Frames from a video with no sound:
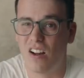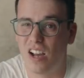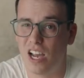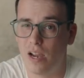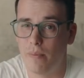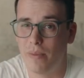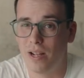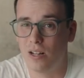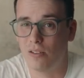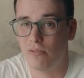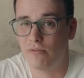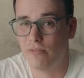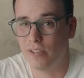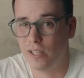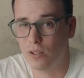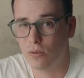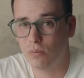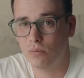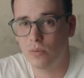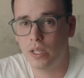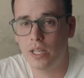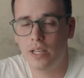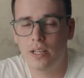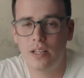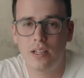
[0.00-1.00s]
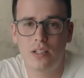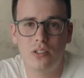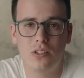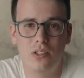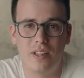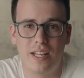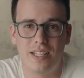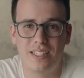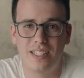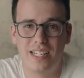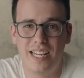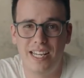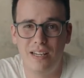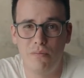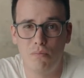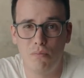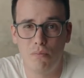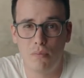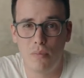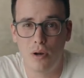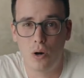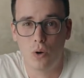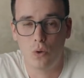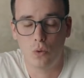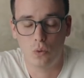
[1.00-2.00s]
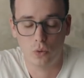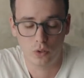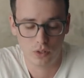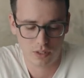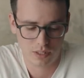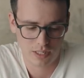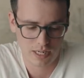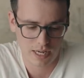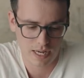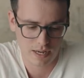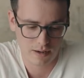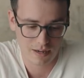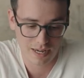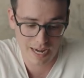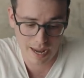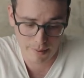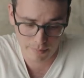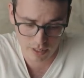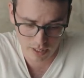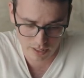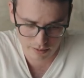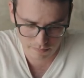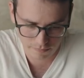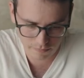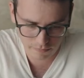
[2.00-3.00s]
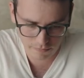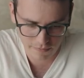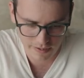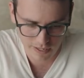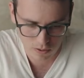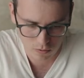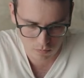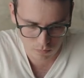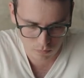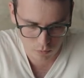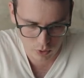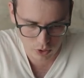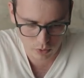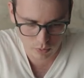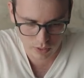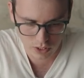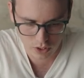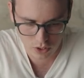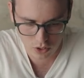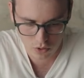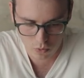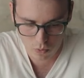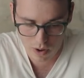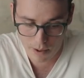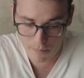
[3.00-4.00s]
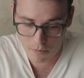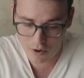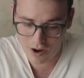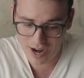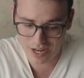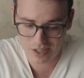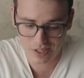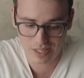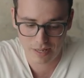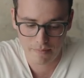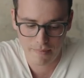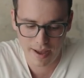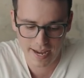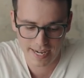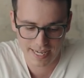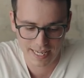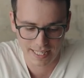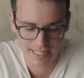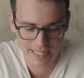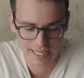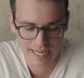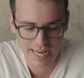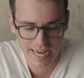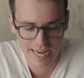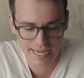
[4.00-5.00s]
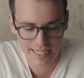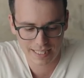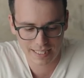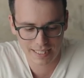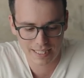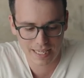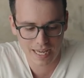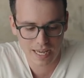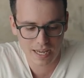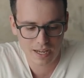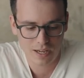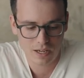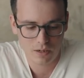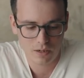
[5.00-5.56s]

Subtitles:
IML film. So that's an in-mold laminate film, which we do when we're actually making the case,